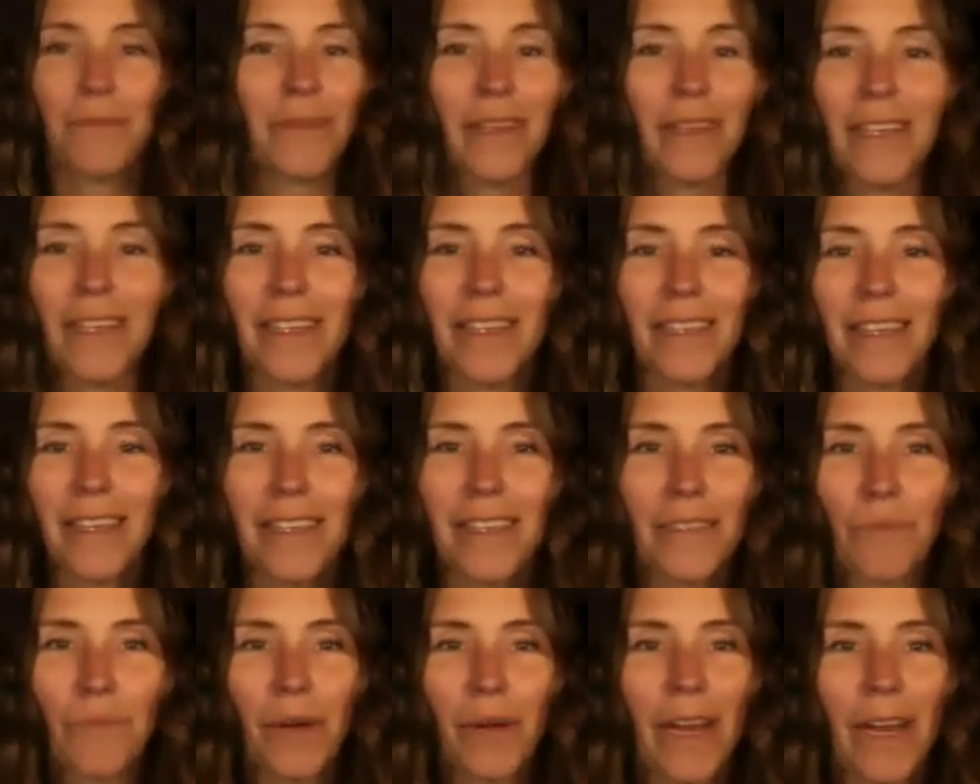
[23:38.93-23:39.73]

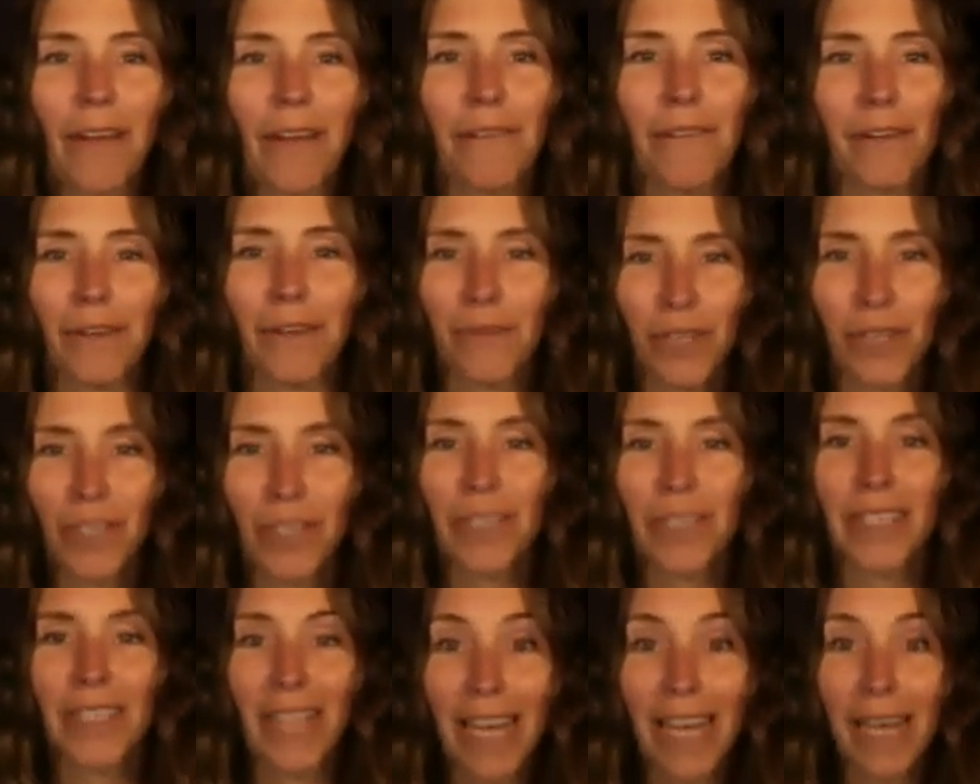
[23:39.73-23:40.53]
It's whatever.
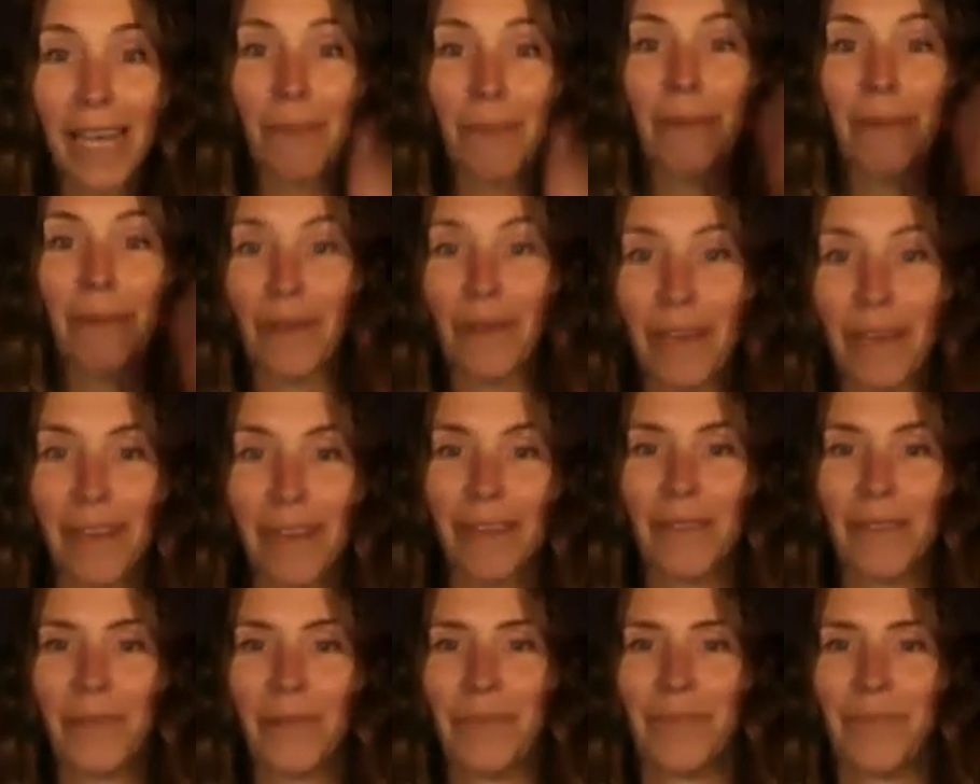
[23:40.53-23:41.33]
Just think about it
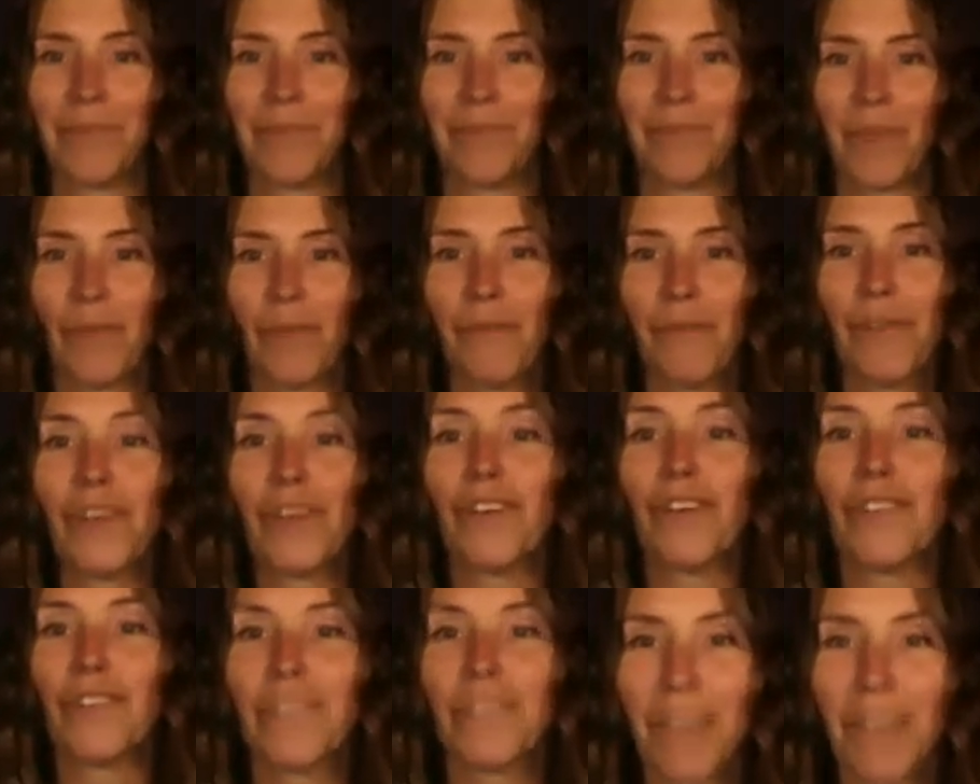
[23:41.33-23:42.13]
for
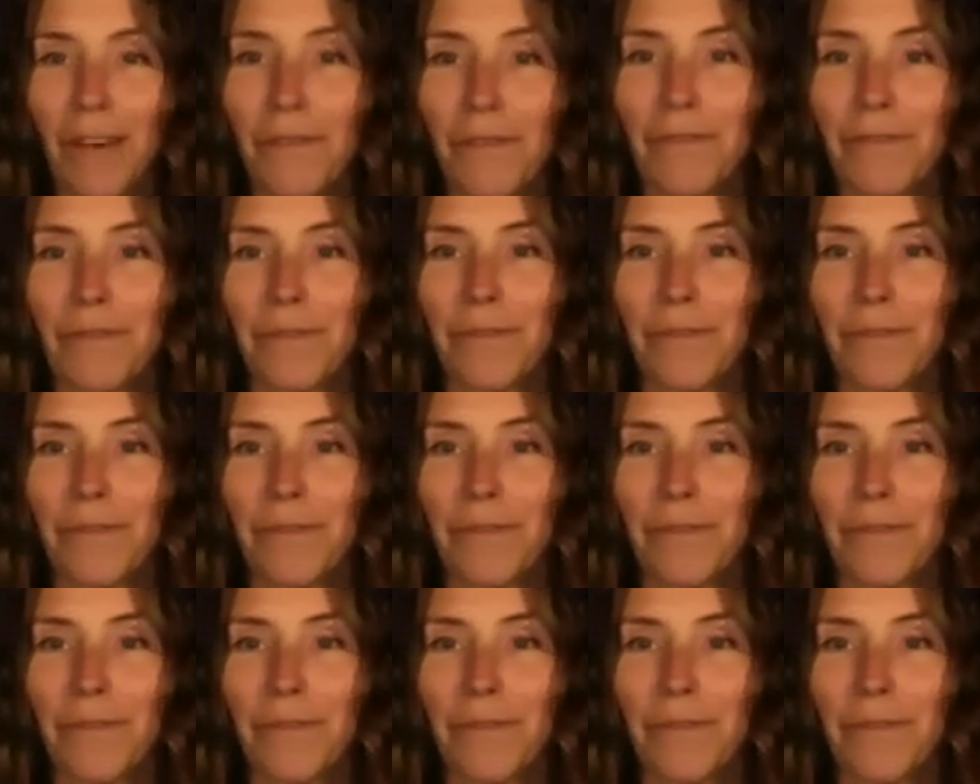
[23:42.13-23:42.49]
yourself.